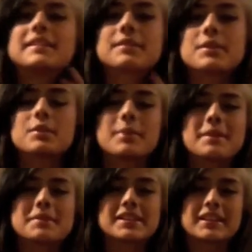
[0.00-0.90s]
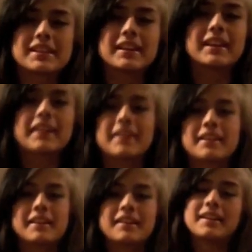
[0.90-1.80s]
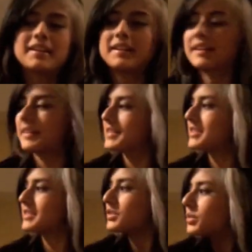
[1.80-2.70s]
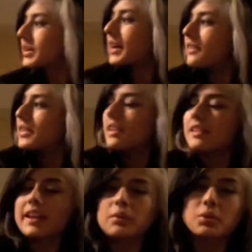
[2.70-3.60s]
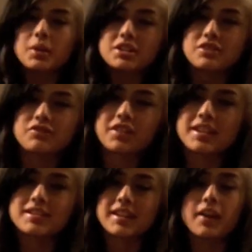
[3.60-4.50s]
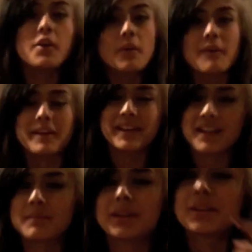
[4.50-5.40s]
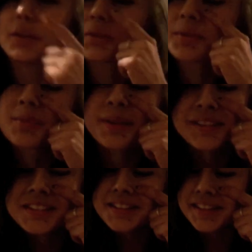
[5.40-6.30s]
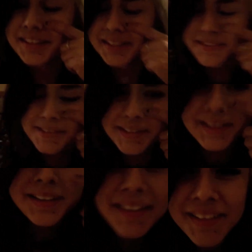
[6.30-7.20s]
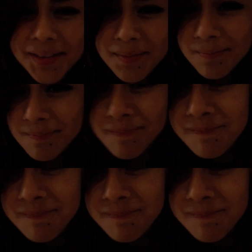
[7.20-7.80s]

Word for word: yeah, we were babysitting today. Just quick outfit of the day, we're watching Friends. oh, I got my nose pierced, guys.